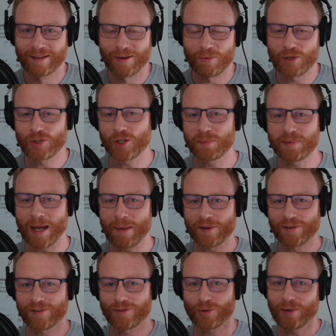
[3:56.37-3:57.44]
We should be able to
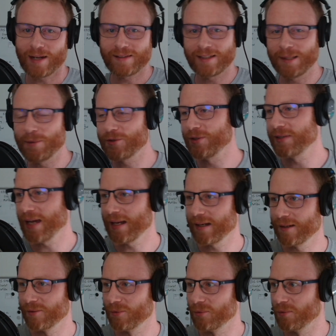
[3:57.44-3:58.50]
store our telemetry
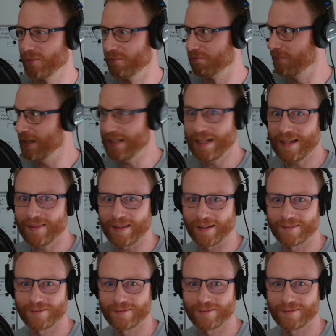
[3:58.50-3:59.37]
data in anything.